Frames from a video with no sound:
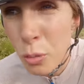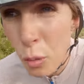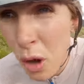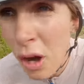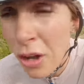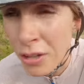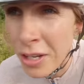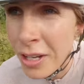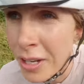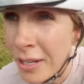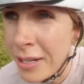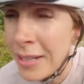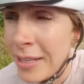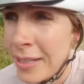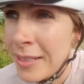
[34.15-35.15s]
the one.
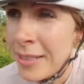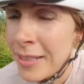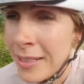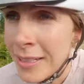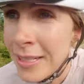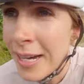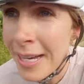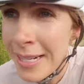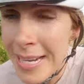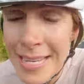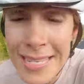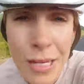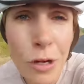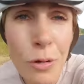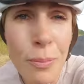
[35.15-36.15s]
I
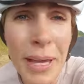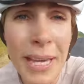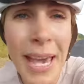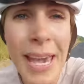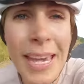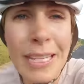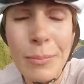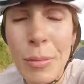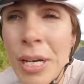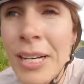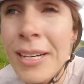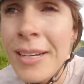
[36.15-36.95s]
need to up my game.